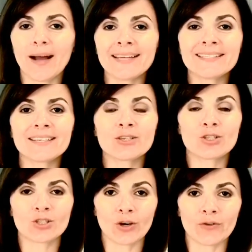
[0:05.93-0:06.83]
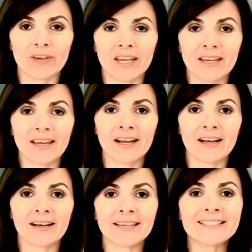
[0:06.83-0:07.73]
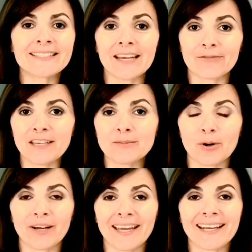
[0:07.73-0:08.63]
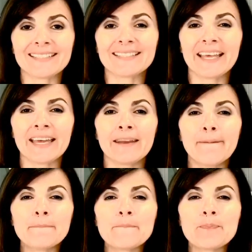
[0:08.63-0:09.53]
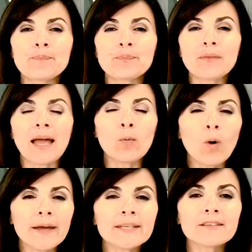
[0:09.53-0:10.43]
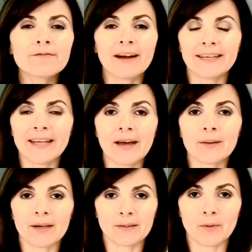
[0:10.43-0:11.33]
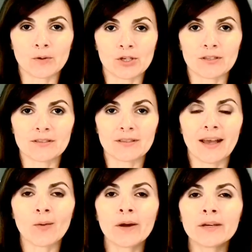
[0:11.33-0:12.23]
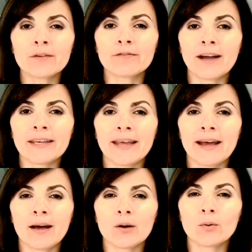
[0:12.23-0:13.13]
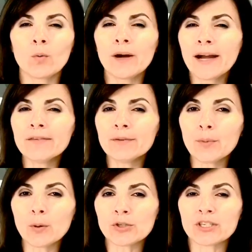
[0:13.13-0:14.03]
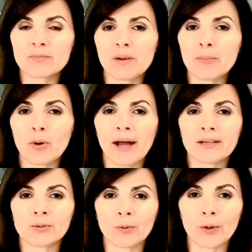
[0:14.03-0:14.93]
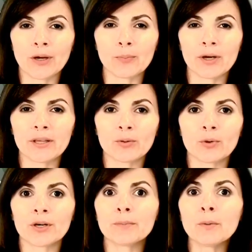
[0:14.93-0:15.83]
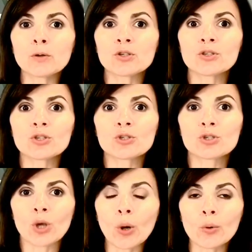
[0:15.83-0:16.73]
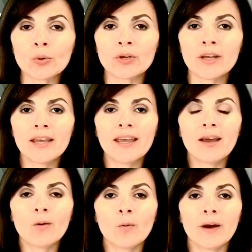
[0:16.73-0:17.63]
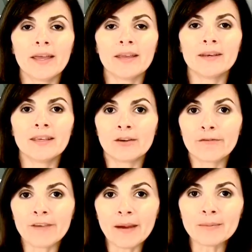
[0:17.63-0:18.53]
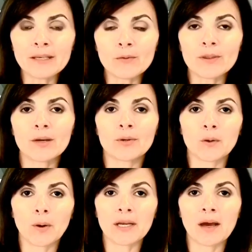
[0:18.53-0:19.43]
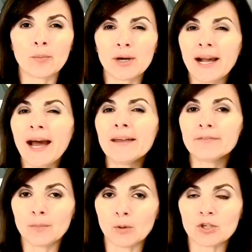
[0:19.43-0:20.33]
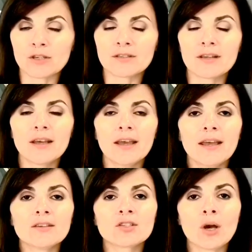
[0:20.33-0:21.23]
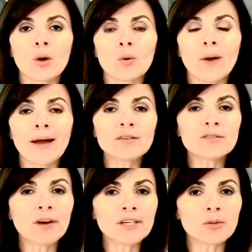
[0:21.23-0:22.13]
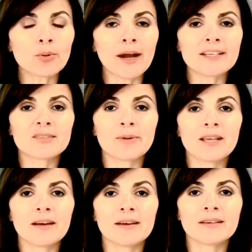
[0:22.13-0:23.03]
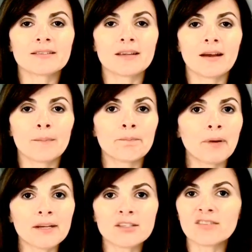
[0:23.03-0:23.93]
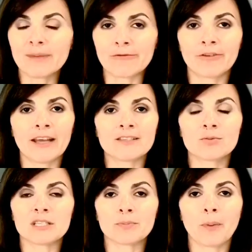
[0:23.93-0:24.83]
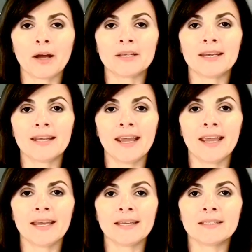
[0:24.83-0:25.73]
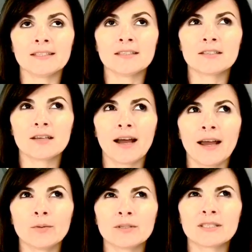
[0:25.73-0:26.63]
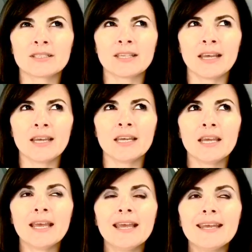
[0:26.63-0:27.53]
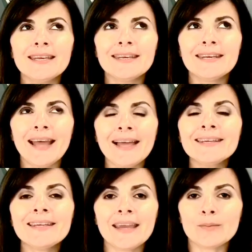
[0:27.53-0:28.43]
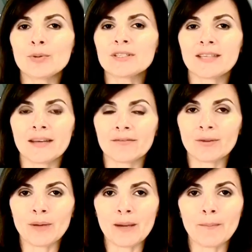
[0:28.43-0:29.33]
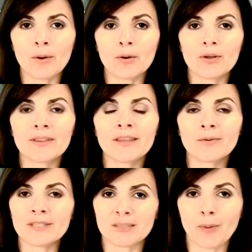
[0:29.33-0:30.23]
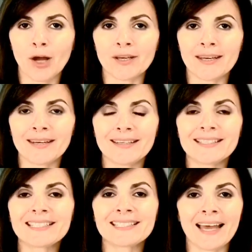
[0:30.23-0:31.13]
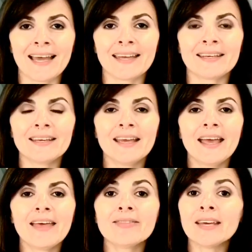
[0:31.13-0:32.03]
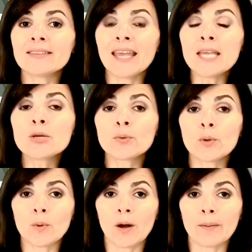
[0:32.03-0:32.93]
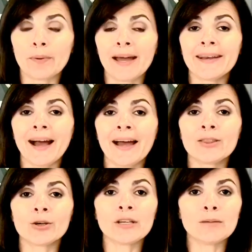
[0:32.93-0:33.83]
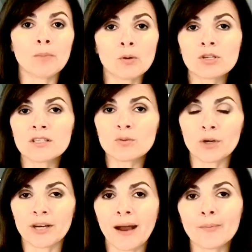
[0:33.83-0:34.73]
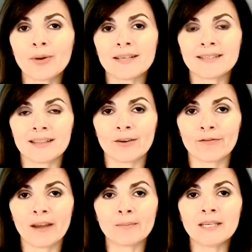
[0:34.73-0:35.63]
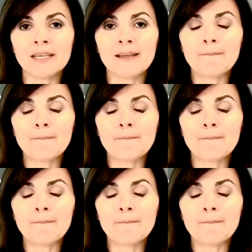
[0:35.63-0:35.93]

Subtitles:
I did a survey inside of Facebook, and I said I wanted to find out about emotions. I wanted to find out what kind of emotions people had grown up with. Were emotions shown when in their family when they were growing up? What kind of emotions? So I was very surprised because a bunch of my friends responded, and I would say 98% of the people that responded said that they grew up and either emotions were not present in their family